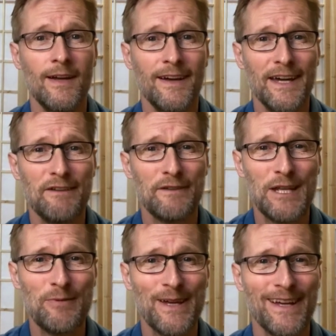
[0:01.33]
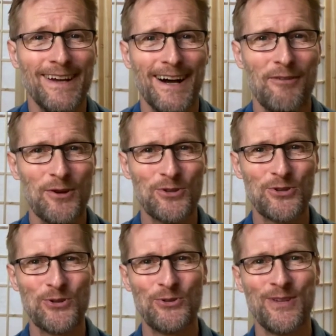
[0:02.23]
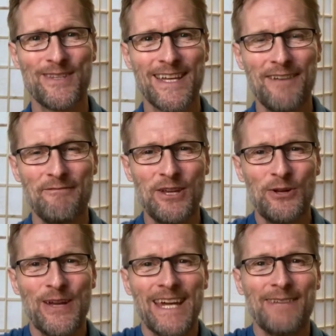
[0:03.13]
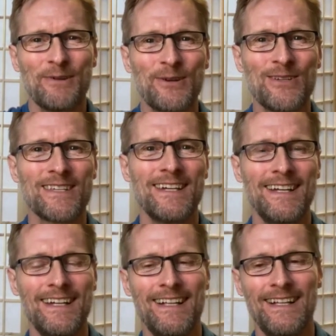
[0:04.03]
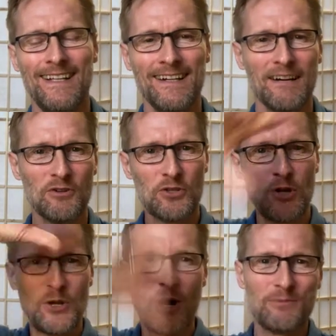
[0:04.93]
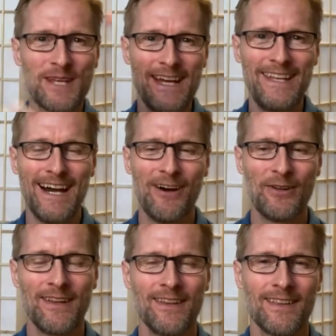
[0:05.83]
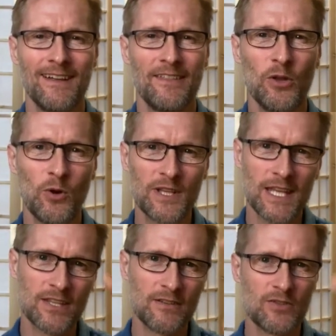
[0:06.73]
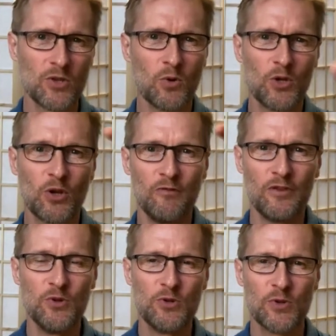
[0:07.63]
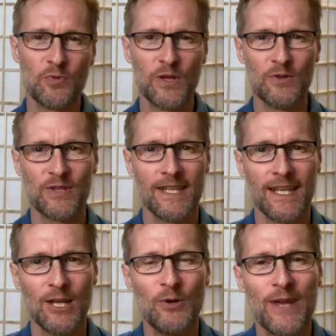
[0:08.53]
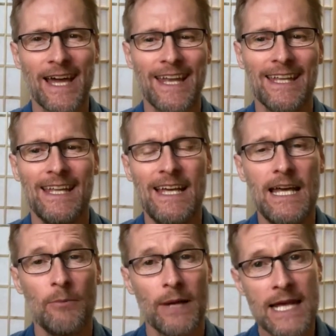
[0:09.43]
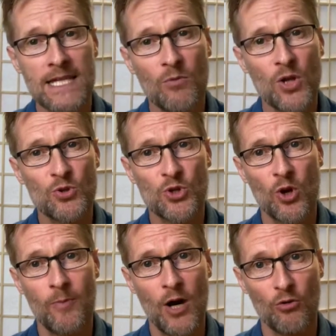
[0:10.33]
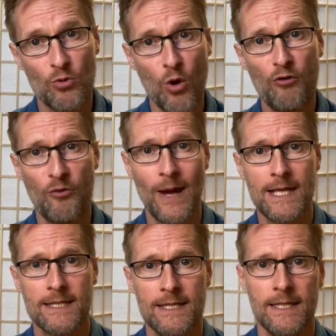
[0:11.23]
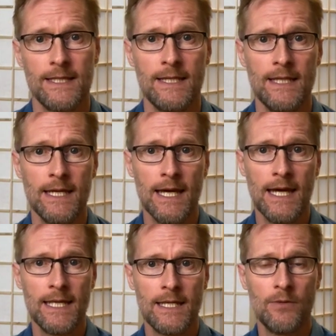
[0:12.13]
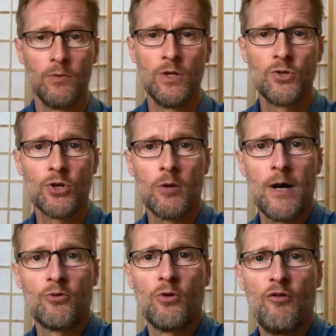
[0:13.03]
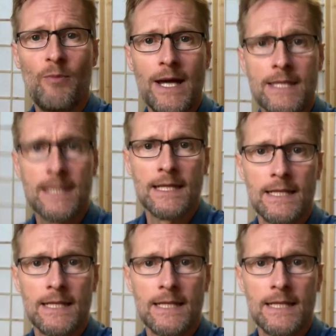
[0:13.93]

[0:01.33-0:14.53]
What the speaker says: Hey Philip, I want to shoot the same video again because I was turning upside down and I know it gets totally confusing when you're sitting and looking at it. But actually I want to talk about growth mindset. And when you talk about growth mindset,